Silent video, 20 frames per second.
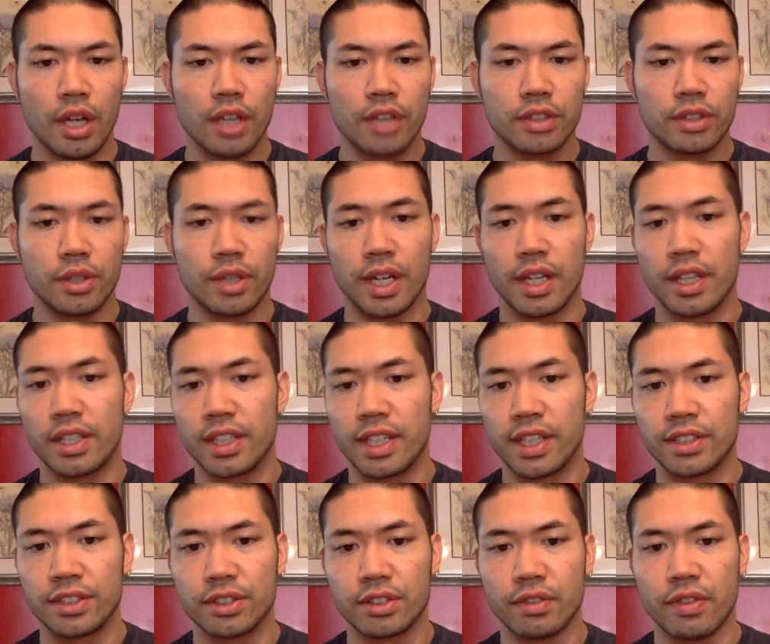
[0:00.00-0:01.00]
So again, the
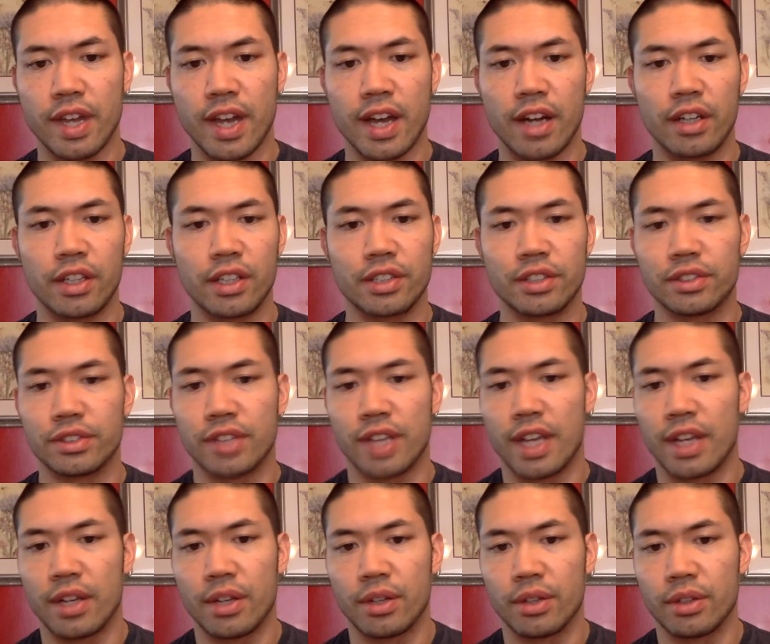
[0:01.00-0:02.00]
dangers of that are you're just
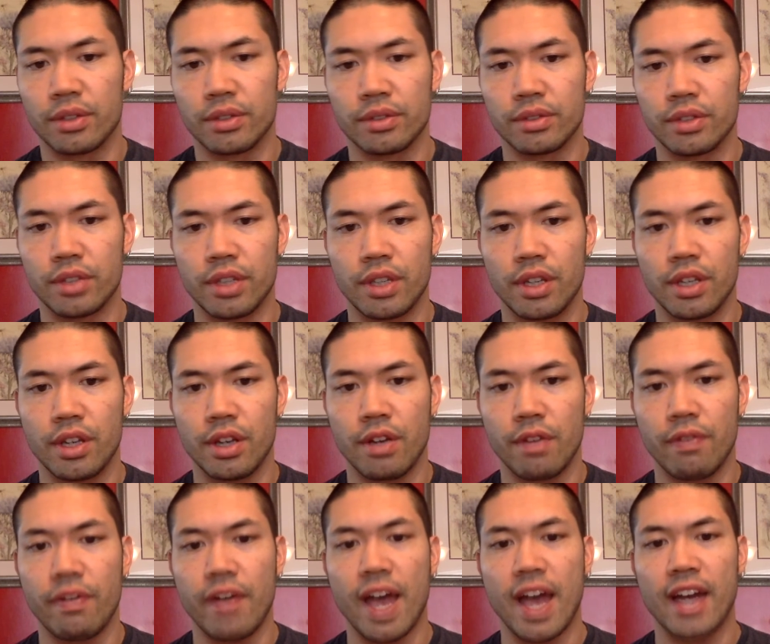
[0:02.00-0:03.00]
gaining
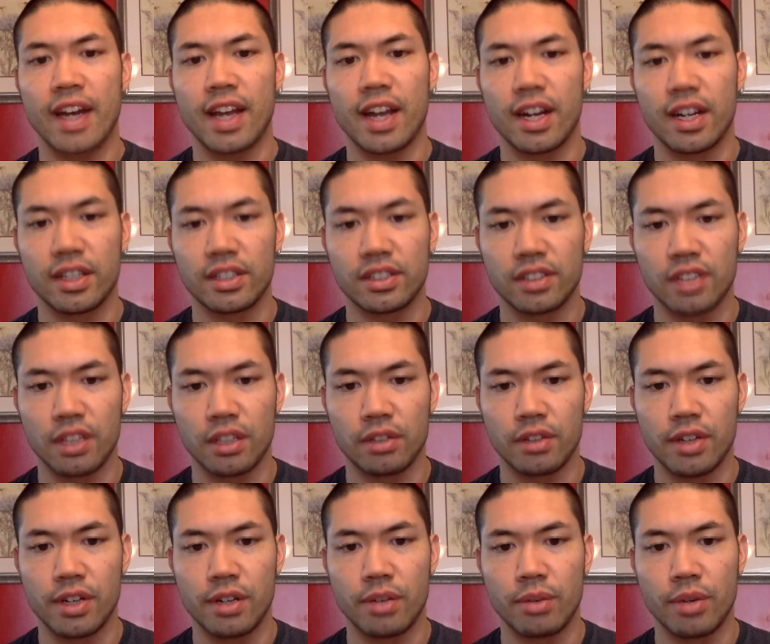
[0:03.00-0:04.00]
fat at an
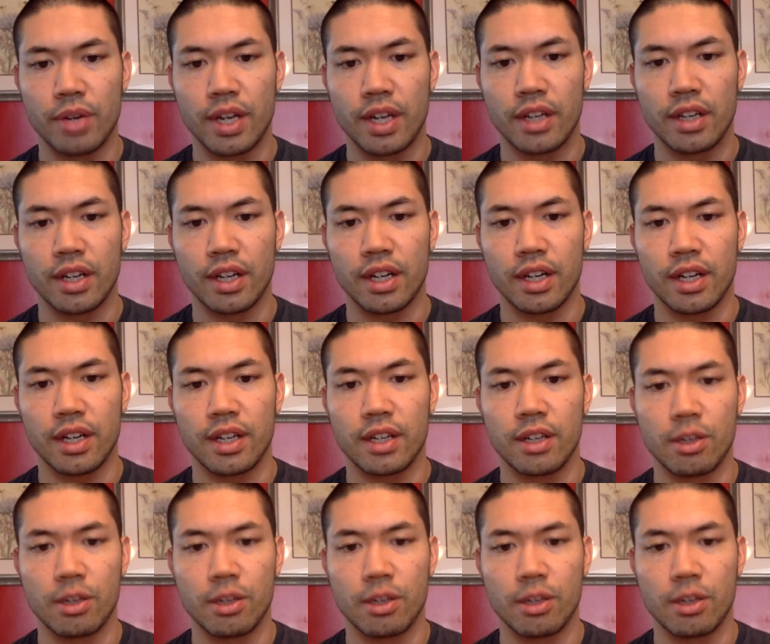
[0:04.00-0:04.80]
accelerated rate in